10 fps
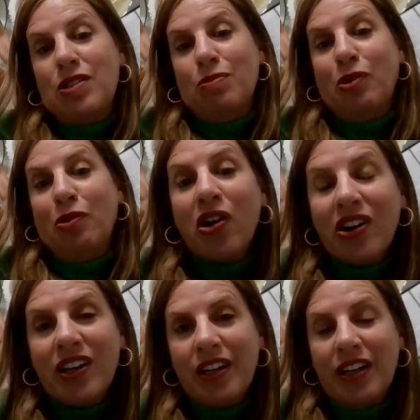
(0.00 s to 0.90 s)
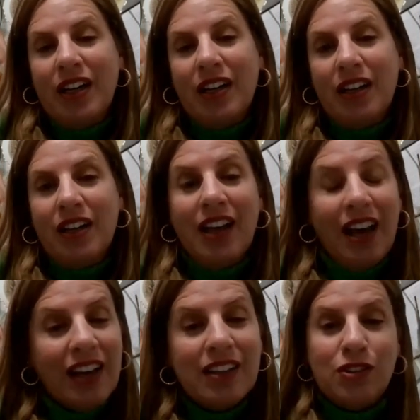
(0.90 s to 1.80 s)
as Moroccan,
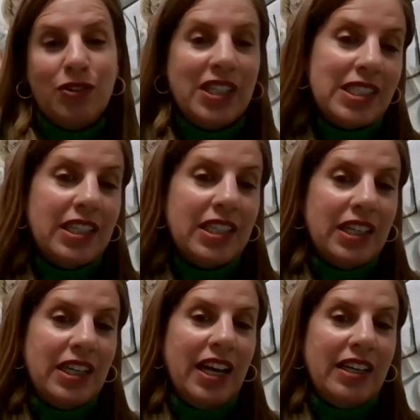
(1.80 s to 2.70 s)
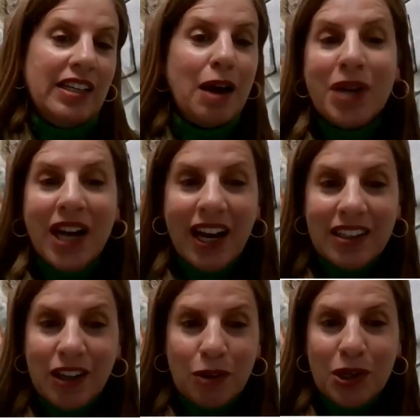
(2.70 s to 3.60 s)
yeah, mm-hmm. and Tunisian mm-hmm. and
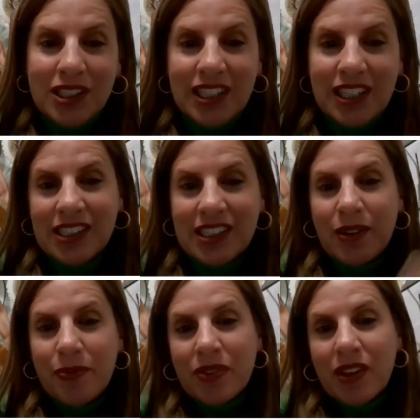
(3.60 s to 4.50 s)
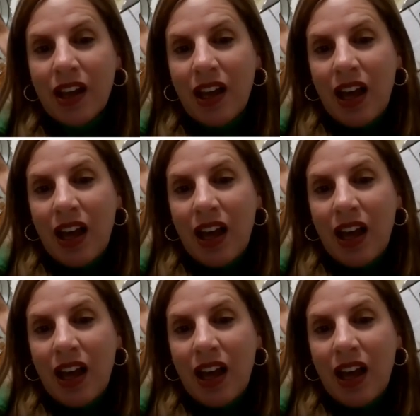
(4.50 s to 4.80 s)
Yemenite communities. Wow.